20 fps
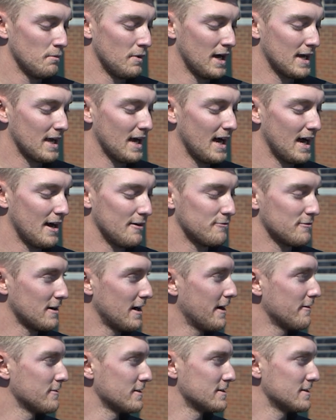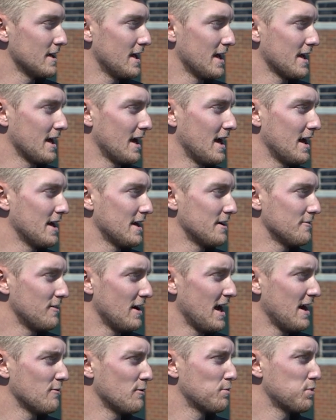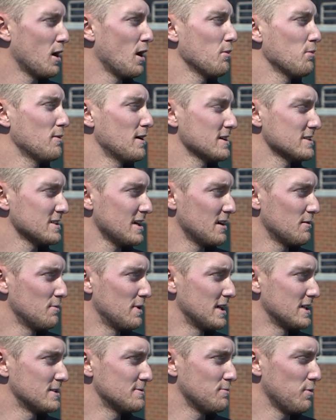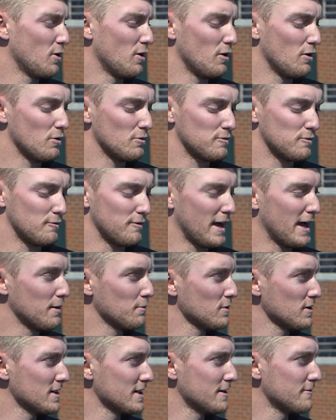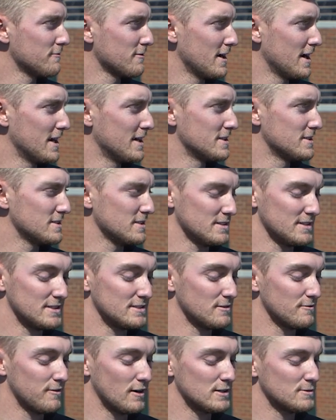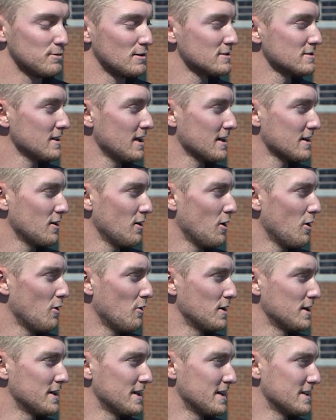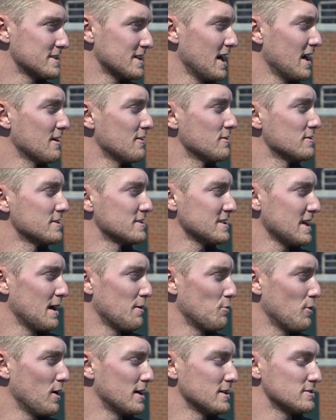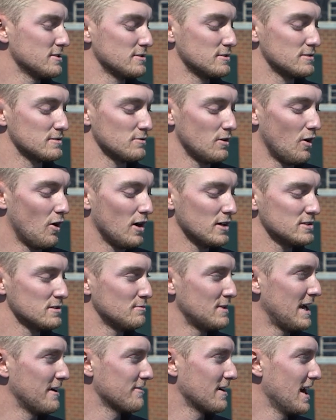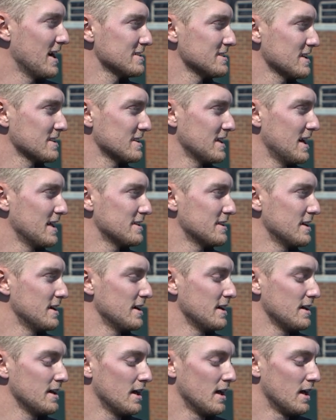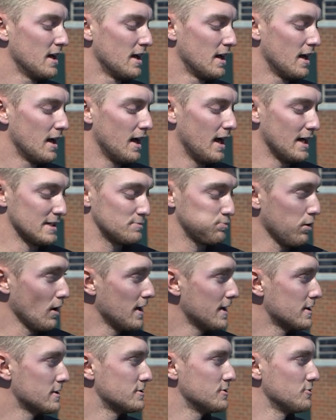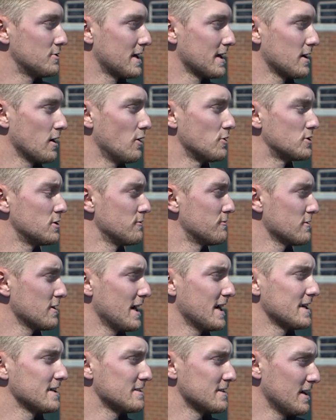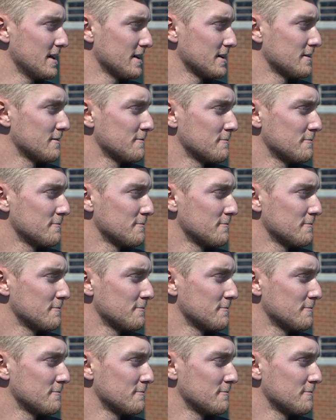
my guy for everything. I, if I have a problem outside of baseball, family, friends, he's the first person I call, and he's kind of the same way. So it's awesome to have guys like that that, as players, you can go to for anything.